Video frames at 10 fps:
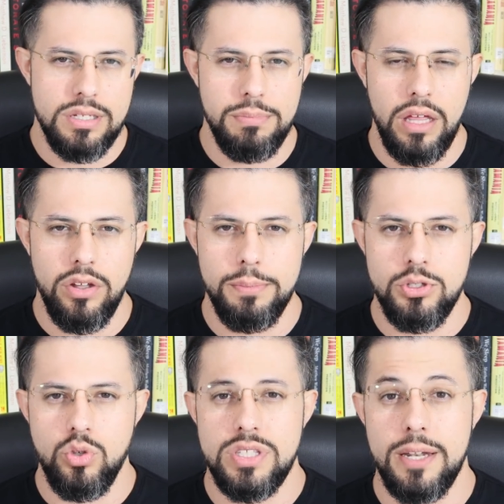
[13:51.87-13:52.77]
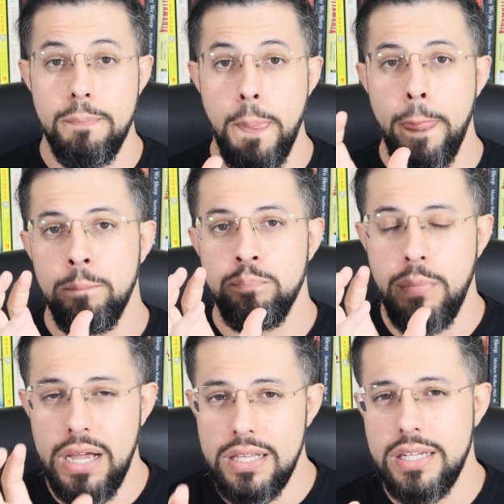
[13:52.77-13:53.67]
as in my other episodes, that
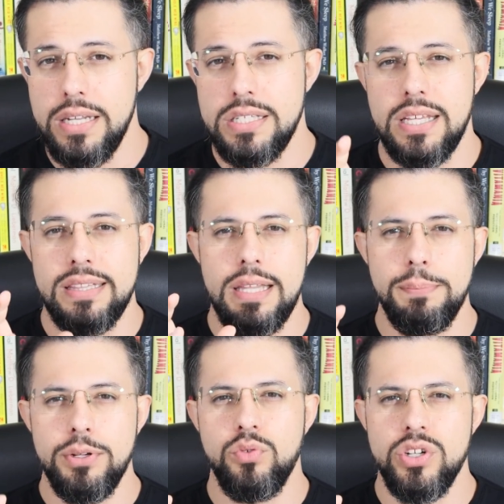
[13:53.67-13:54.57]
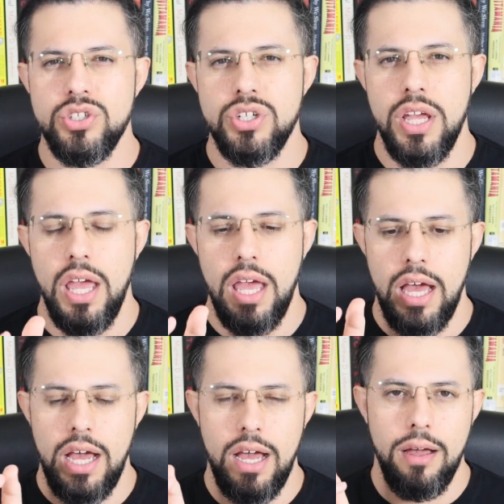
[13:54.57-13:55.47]
myelin is a lipid-rich
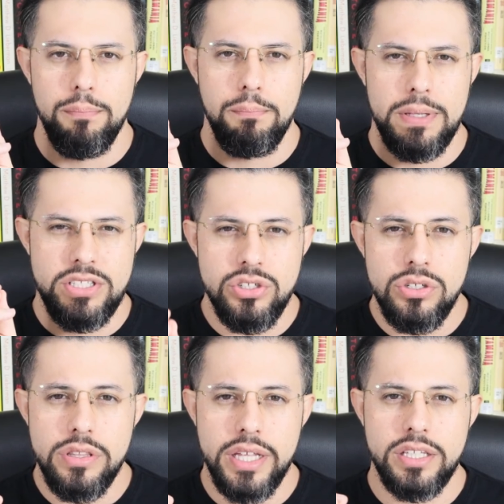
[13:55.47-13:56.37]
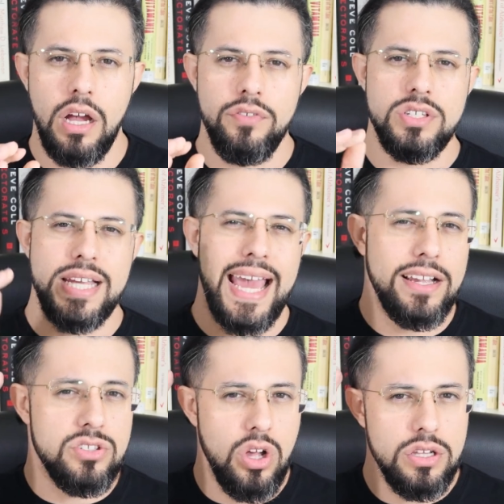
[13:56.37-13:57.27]
material that covers
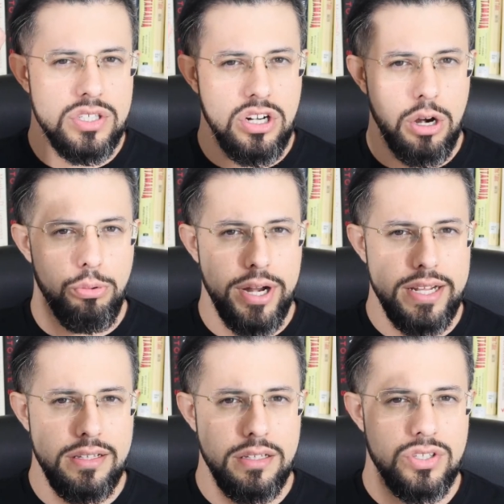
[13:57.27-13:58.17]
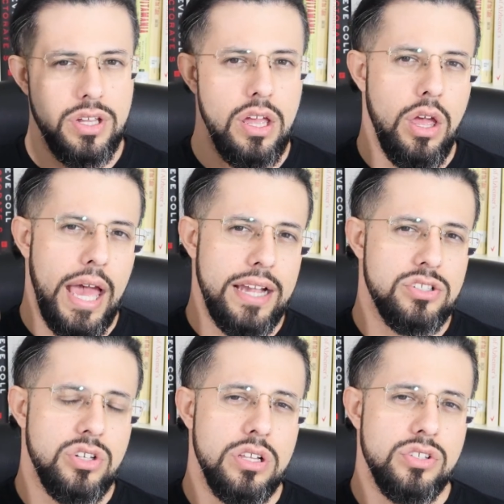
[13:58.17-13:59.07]
axons in our brains.
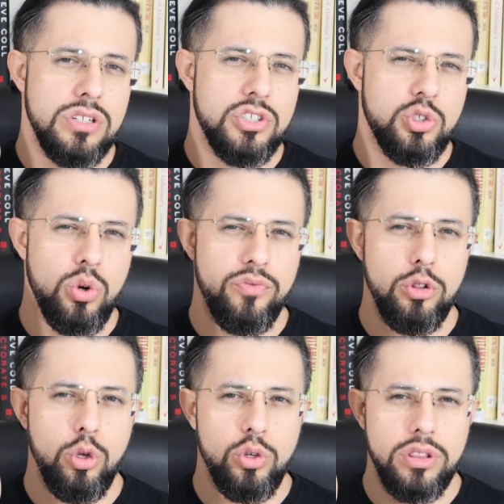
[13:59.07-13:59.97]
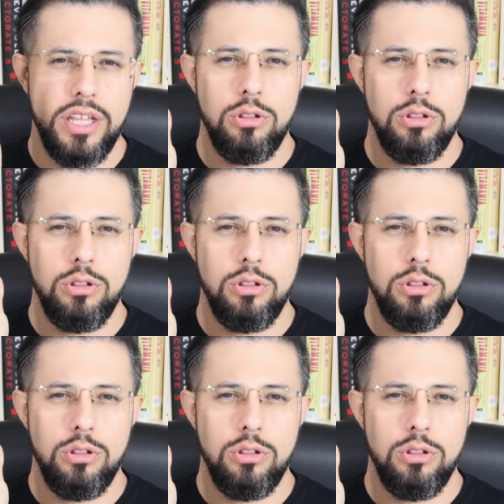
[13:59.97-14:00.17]
Axons are sort of look